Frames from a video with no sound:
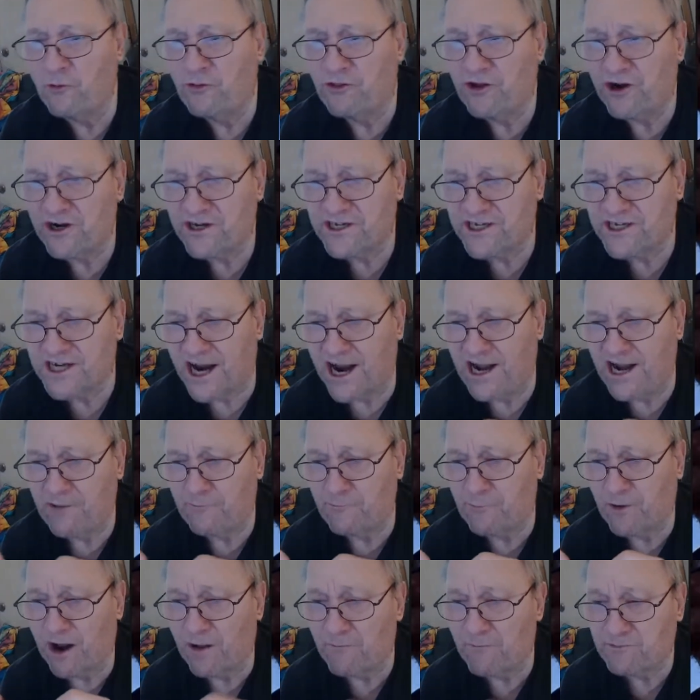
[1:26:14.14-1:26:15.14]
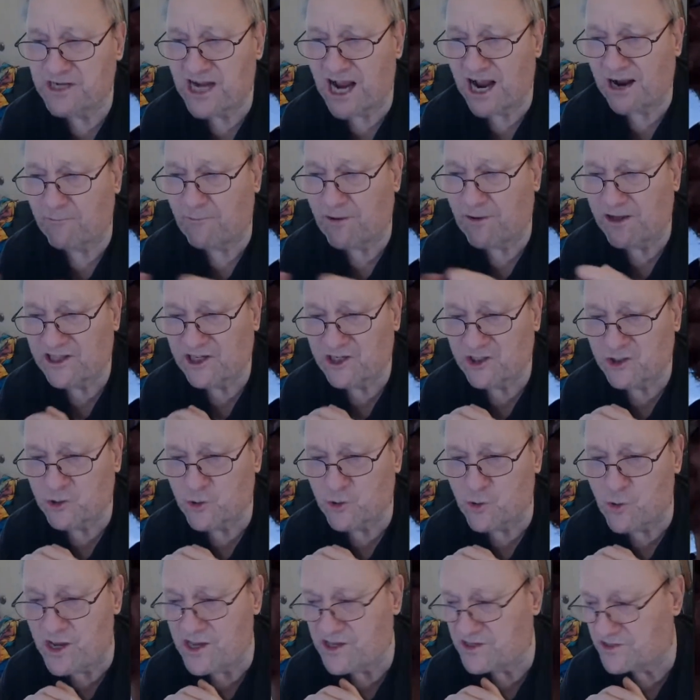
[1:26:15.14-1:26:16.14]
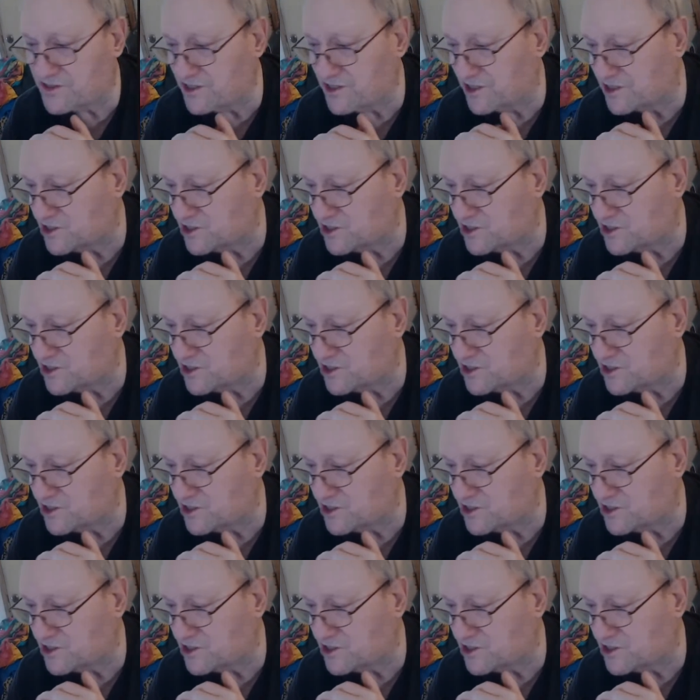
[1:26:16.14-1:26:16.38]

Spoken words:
they're tiny, but I'm talking about the toy. Is the